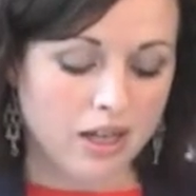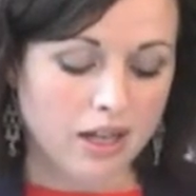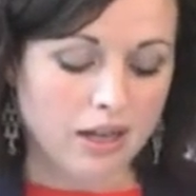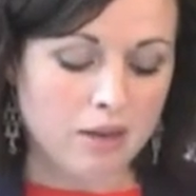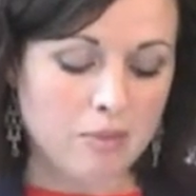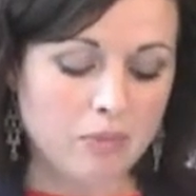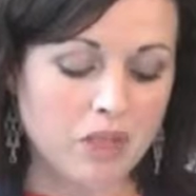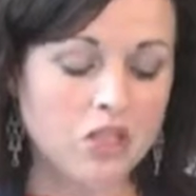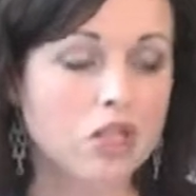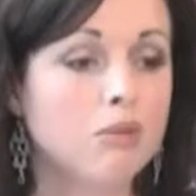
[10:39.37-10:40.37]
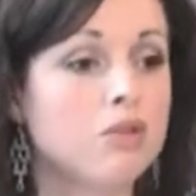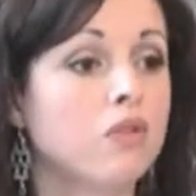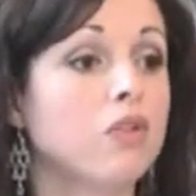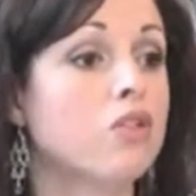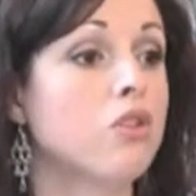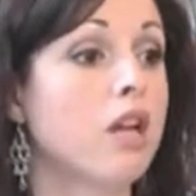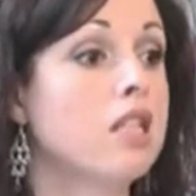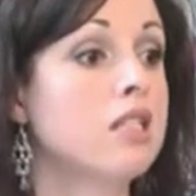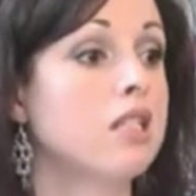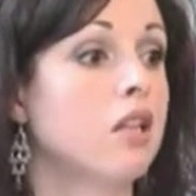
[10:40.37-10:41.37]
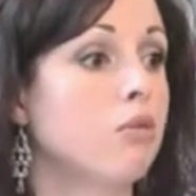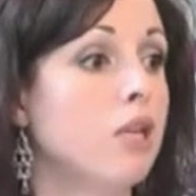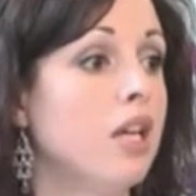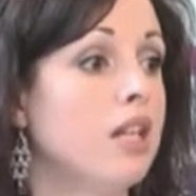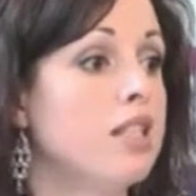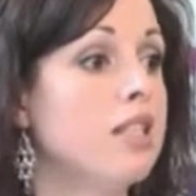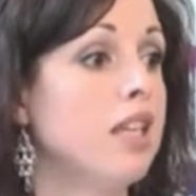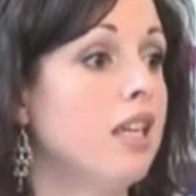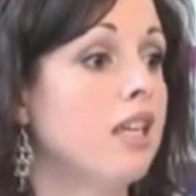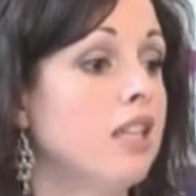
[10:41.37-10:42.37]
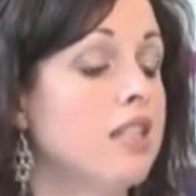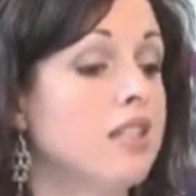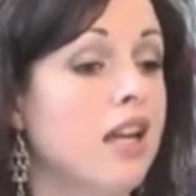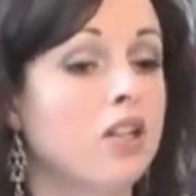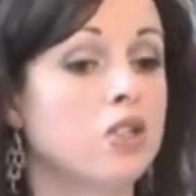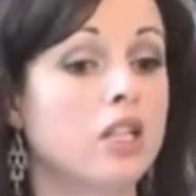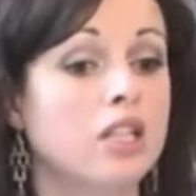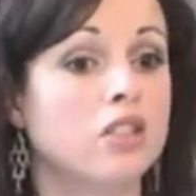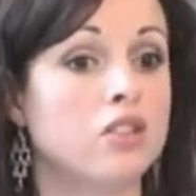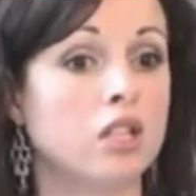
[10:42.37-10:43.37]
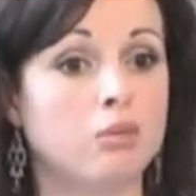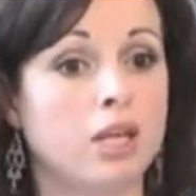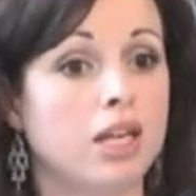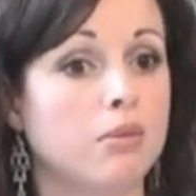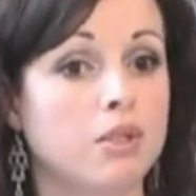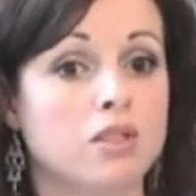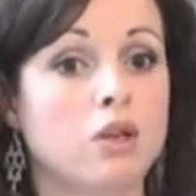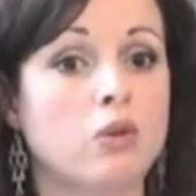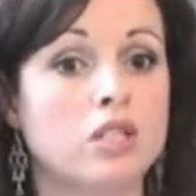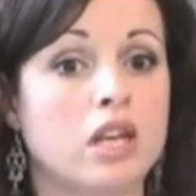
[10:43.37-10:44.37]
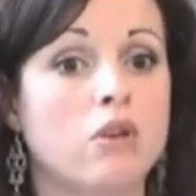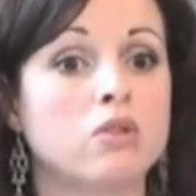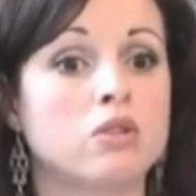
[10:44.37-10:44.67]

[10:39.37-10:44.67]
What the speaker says: In terms of the trends that we are seeing, is actually the gender pay gap is going down.